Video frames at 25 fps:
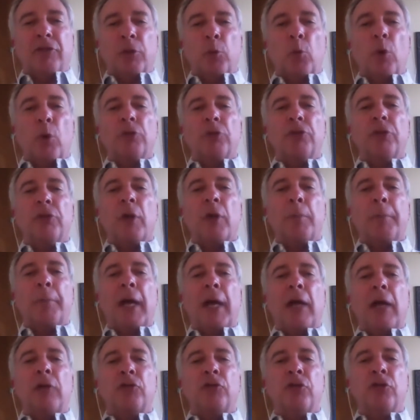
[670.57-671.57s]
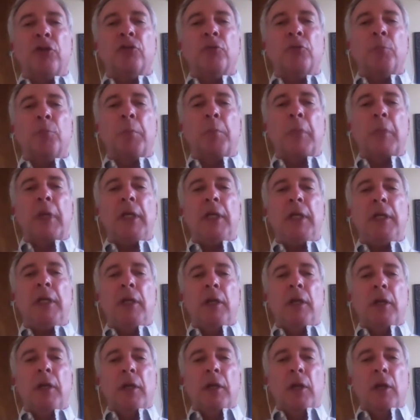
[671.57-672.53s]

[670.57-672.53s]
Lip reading: It wasn't about just me